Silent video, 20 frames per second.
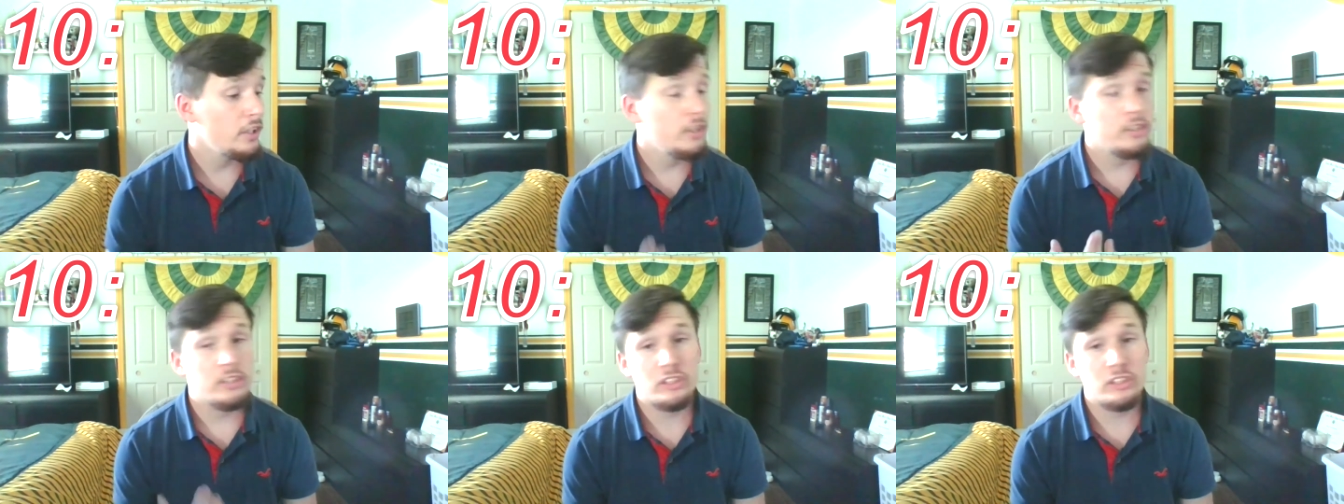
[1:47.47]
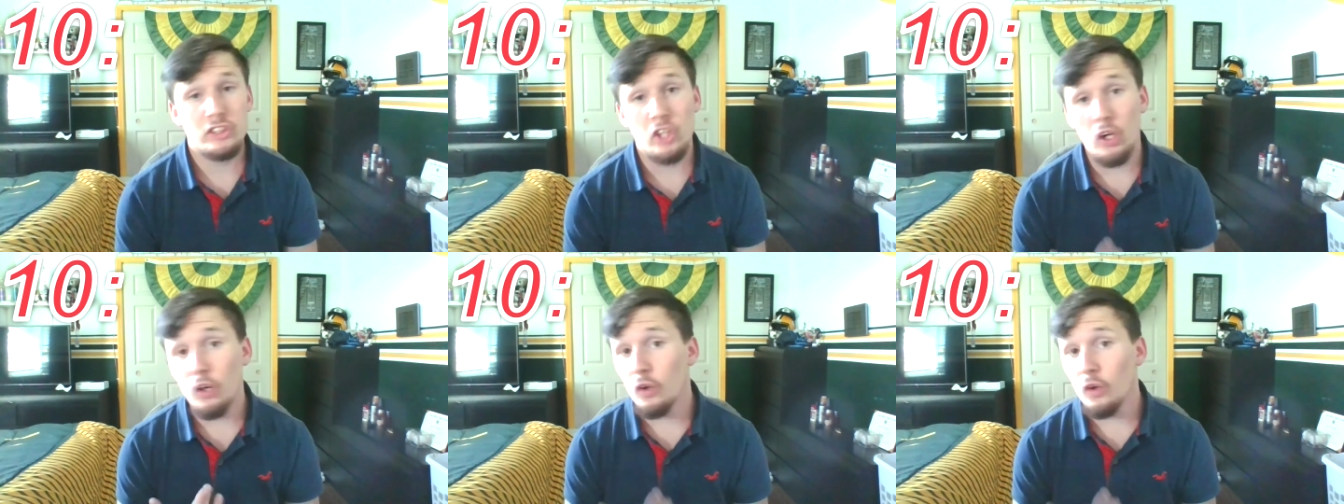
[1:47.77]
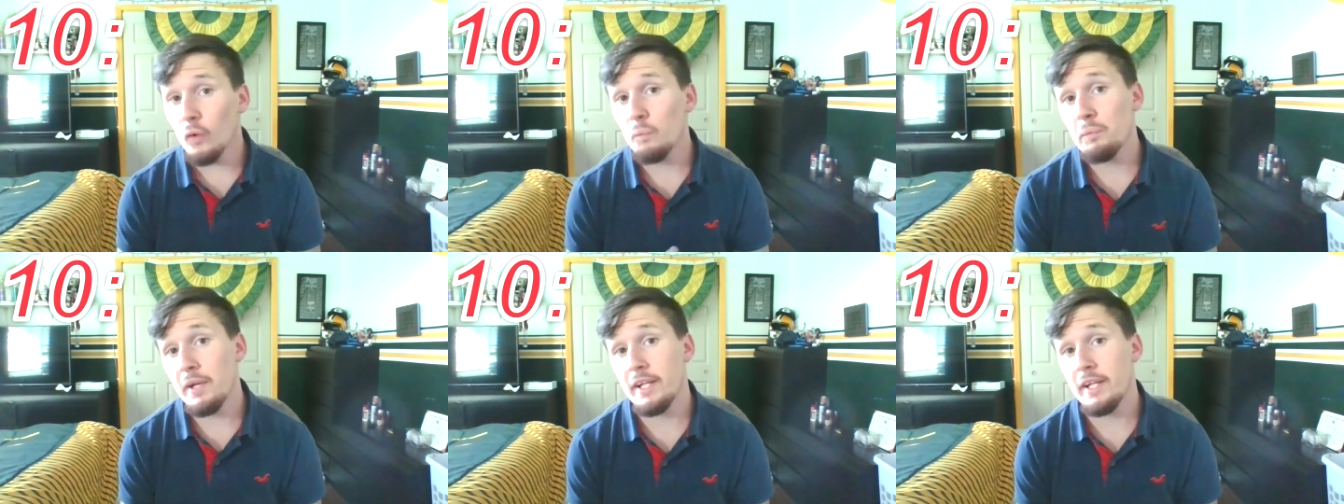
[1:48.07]

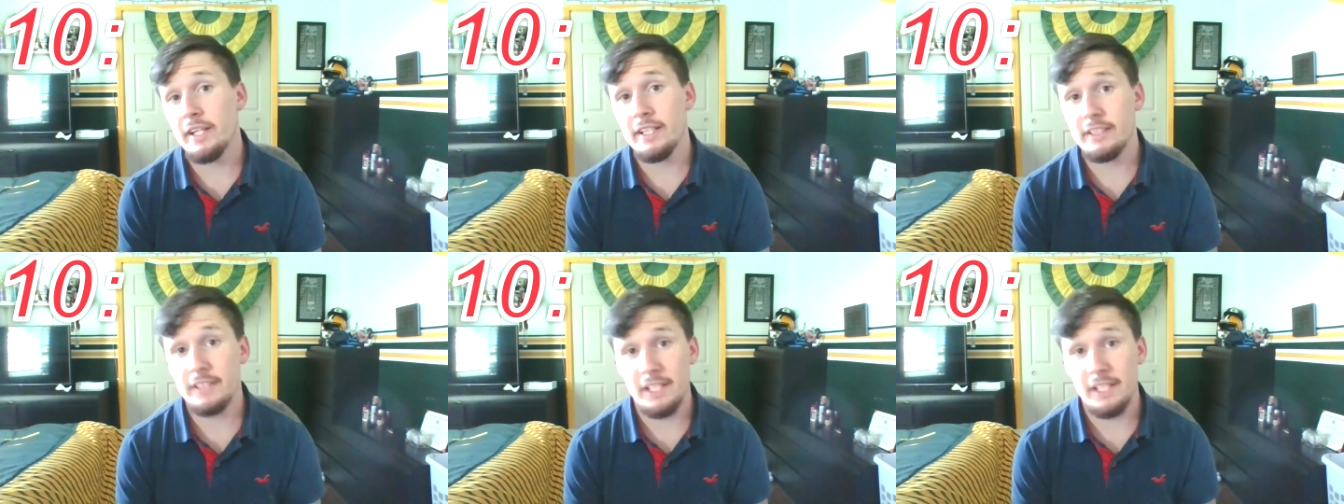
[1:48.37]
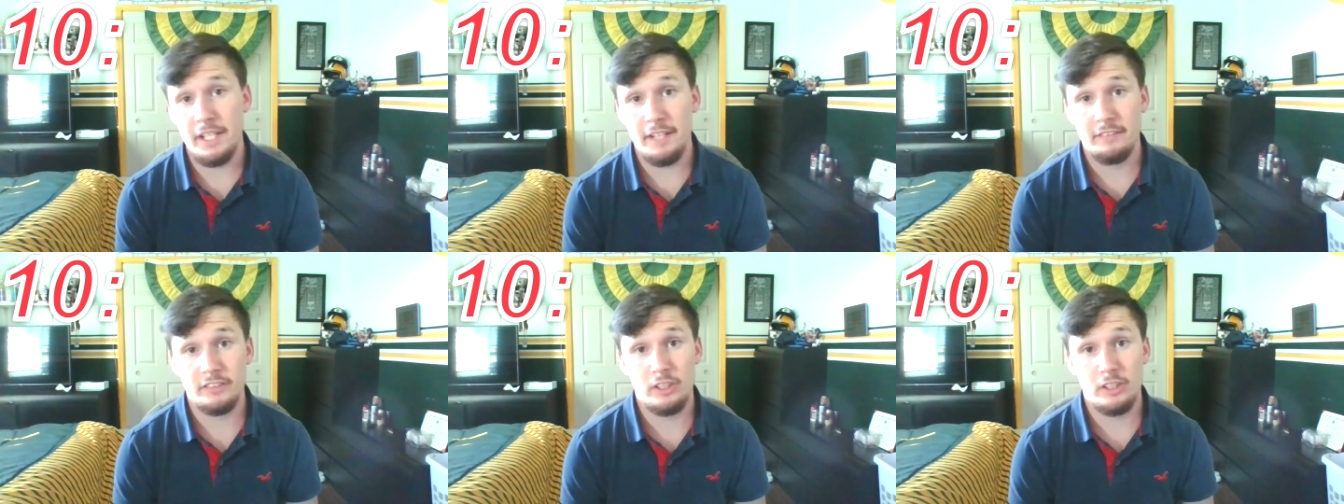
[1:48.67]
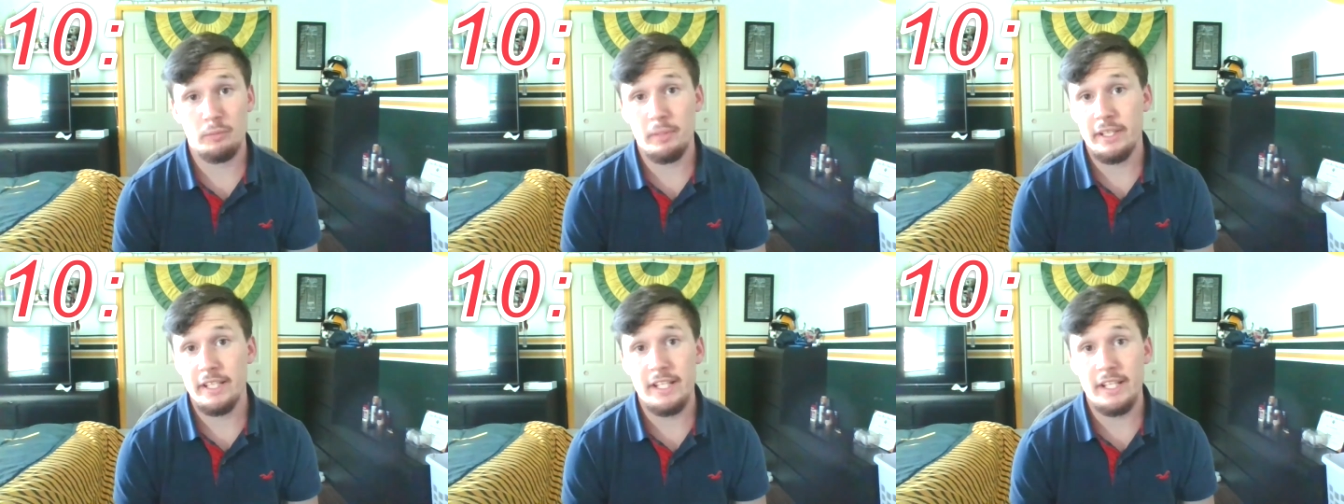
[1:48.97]
So many teams could
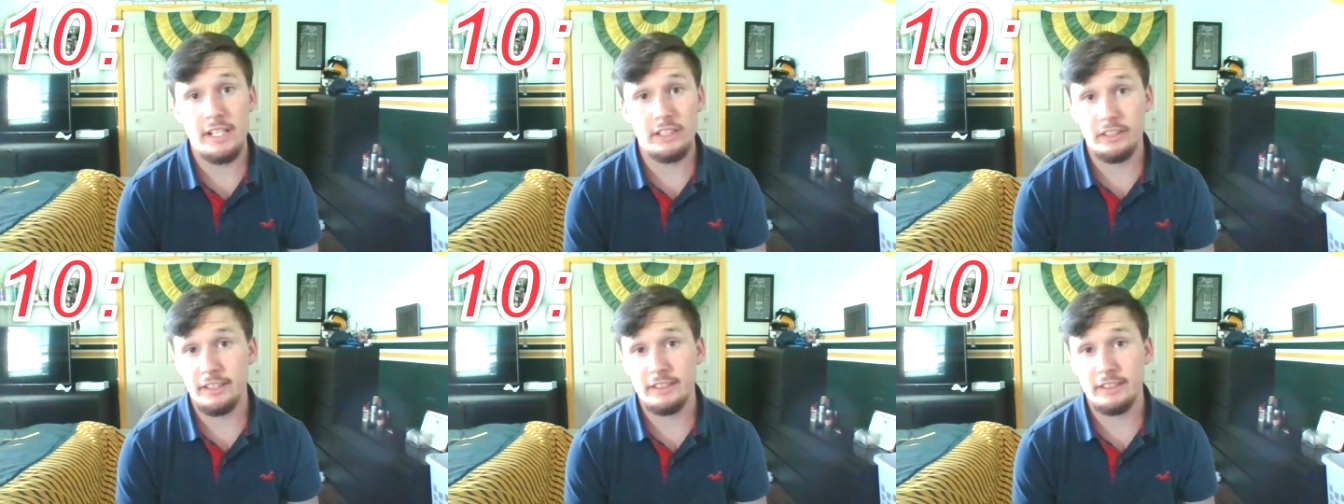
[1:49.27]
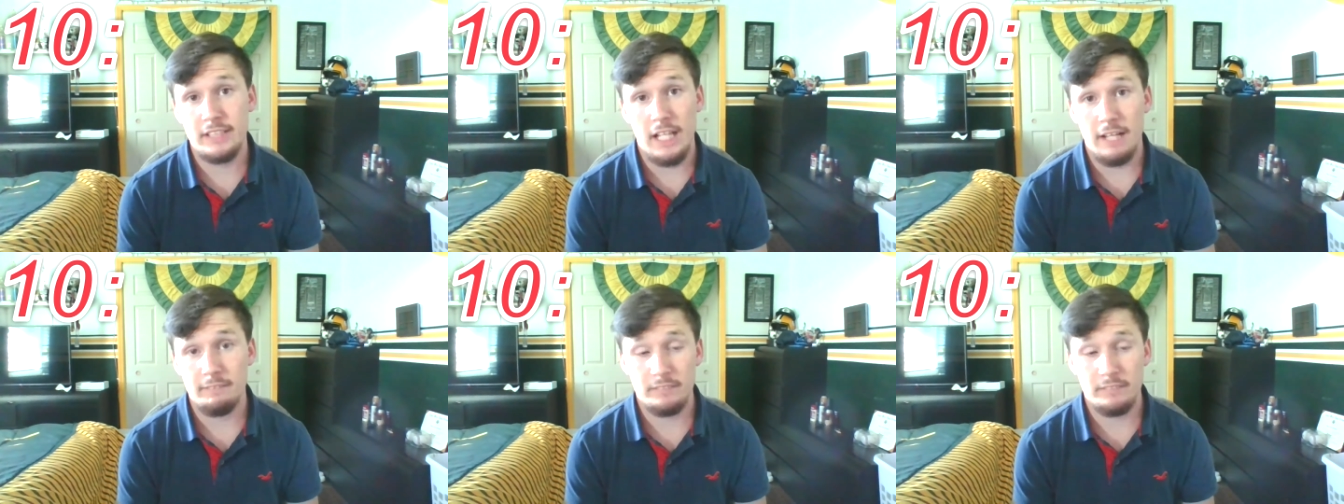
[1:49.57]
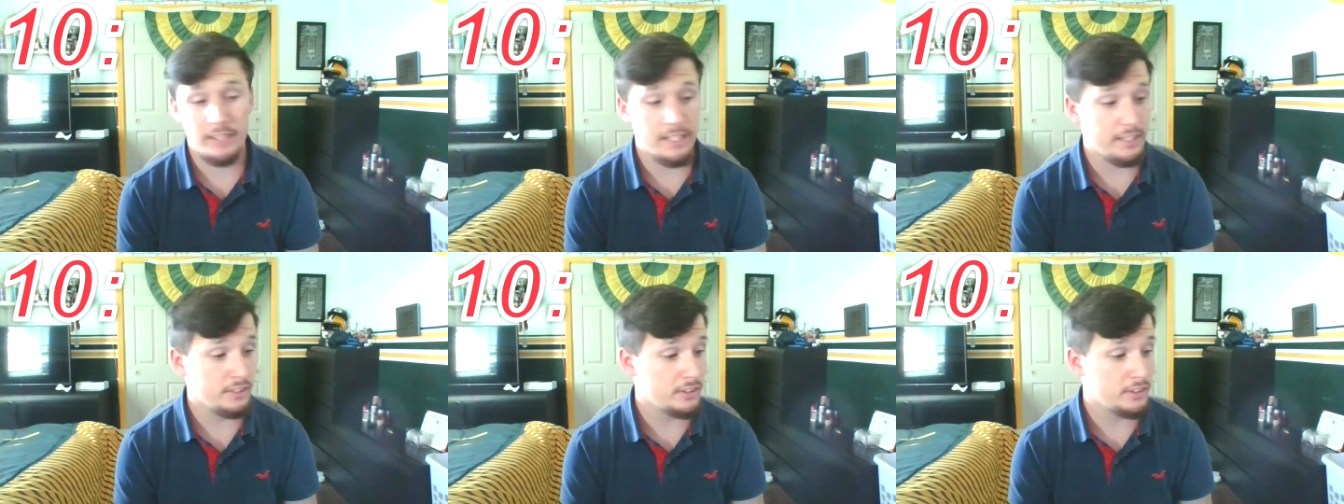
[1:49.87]
be easily top 10.